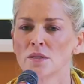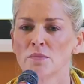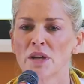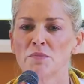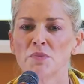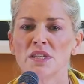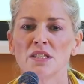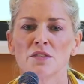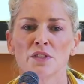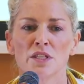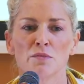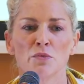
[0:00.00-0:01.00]
might
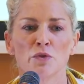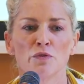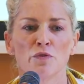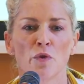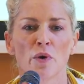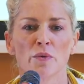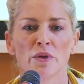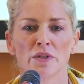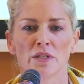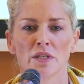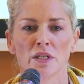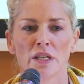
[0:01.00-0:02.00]
peacefully move forward
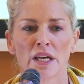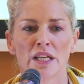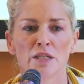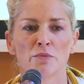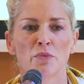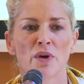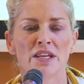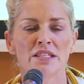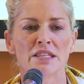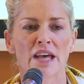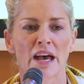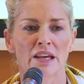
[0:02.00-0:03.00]
and embrace
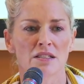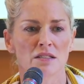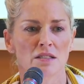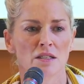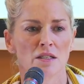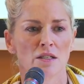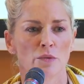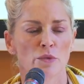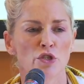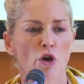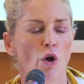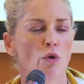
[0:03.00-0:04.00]
that
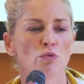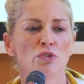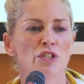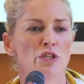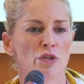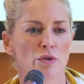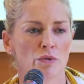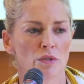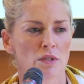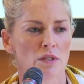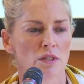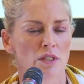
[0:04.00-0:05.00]
which only you
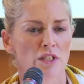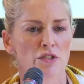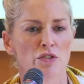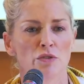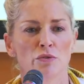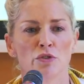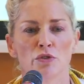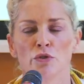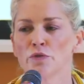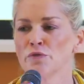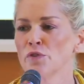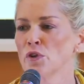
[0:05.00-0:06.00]
can do to
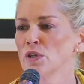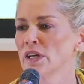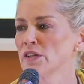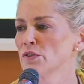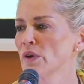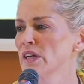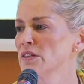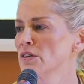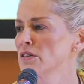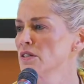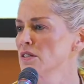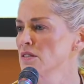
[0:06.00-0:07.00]
your full and great
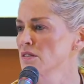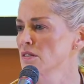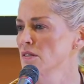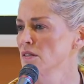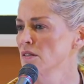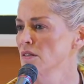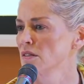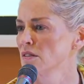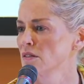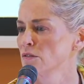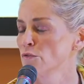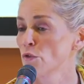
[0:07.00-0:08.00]
goodness.
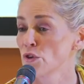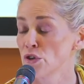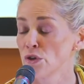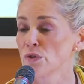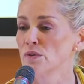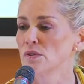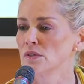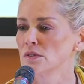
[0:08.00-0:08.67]
For you,